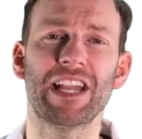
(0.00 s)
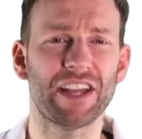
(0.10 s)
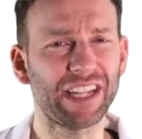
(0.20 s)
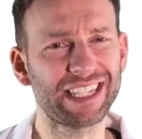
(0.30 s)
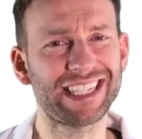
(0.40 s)

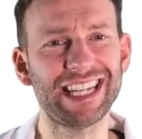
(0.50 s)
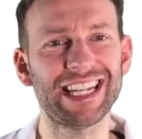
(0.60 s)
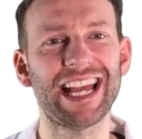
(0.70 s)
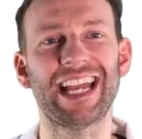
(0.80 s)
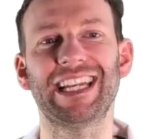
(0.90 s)
And that
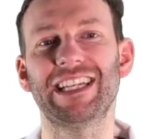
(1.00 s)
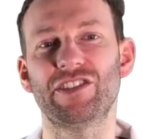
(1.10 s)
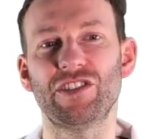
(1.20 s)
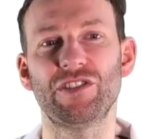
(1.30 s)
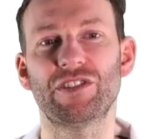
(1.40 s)
DNA
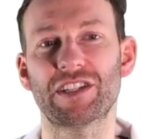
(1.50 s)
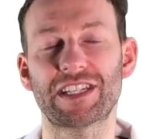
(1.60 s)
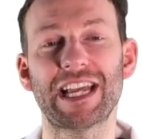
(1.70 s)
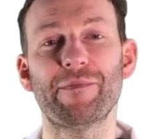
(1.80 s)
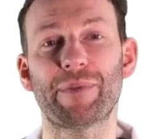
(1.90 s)
is used as
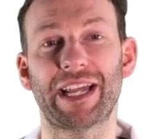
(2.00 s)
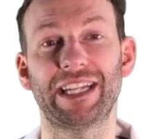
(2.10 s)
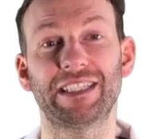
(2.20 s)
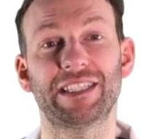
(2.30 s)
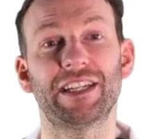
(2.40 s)
a
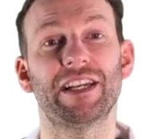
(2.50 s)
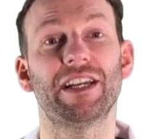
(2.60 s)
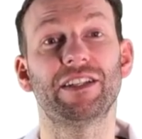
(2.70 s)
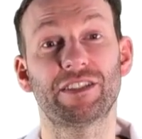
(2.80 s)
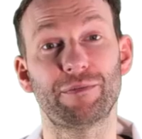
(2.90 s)
template
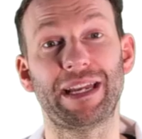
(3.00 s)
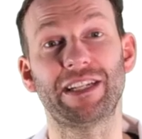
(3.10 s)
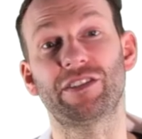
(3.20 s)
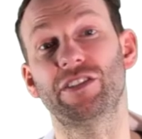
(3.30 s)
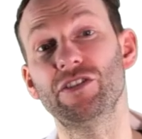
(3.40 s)
to
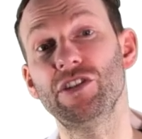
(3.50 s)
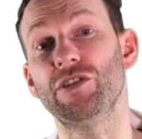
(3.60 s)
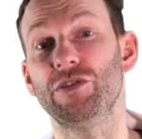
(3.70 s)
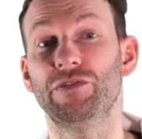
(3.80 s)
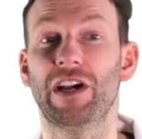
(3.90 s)
make the
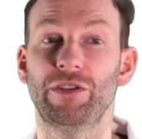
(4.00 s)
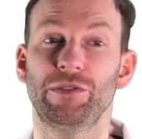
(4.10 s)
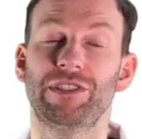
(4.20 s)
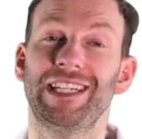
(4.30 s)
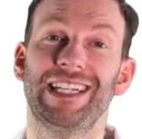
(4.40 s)
new
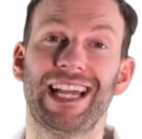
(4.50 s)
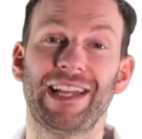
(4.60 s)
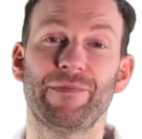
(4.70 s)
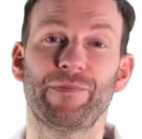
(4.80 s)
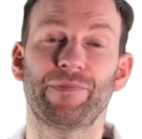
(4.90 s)
viral
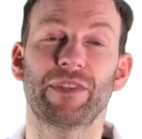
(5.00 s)
DNA.